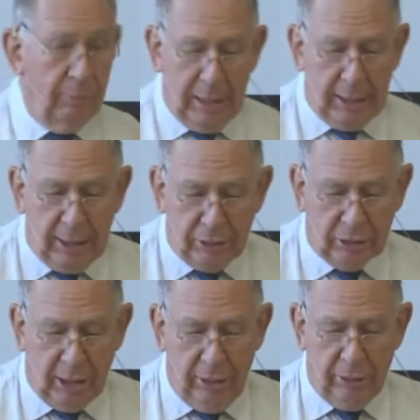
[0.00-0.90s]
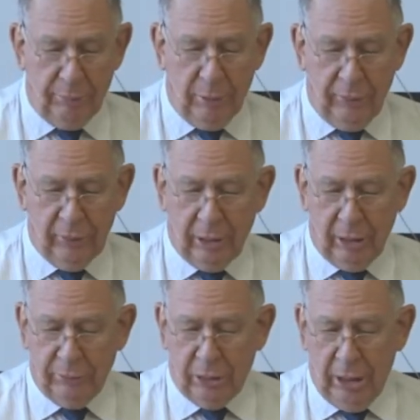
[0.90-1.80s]
Many years ago, the prophet
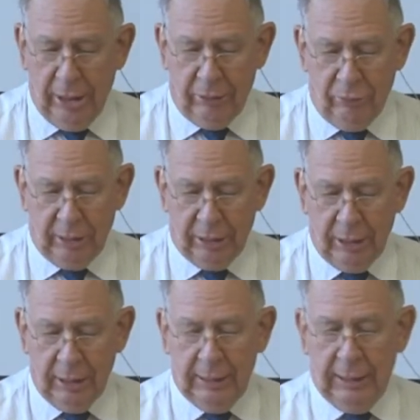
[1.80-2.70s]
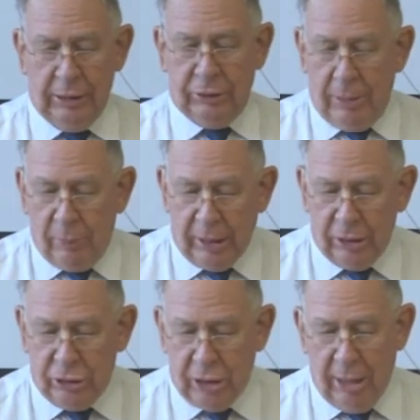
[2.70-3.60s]
Isaiah had written, "Someone
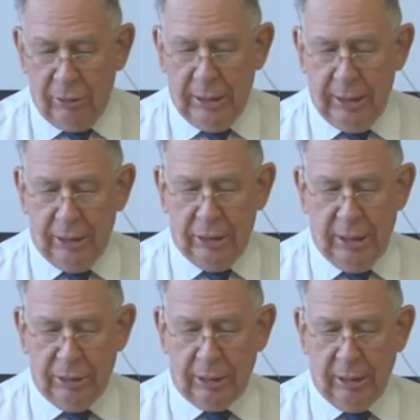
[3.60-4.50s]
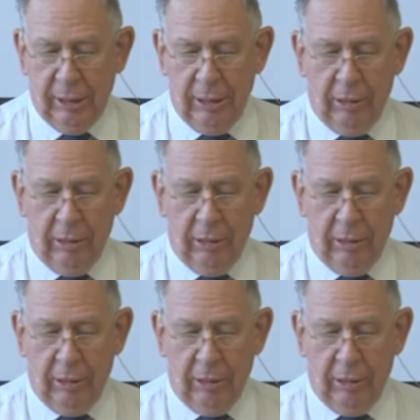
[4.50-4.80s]
is shouting in the desert,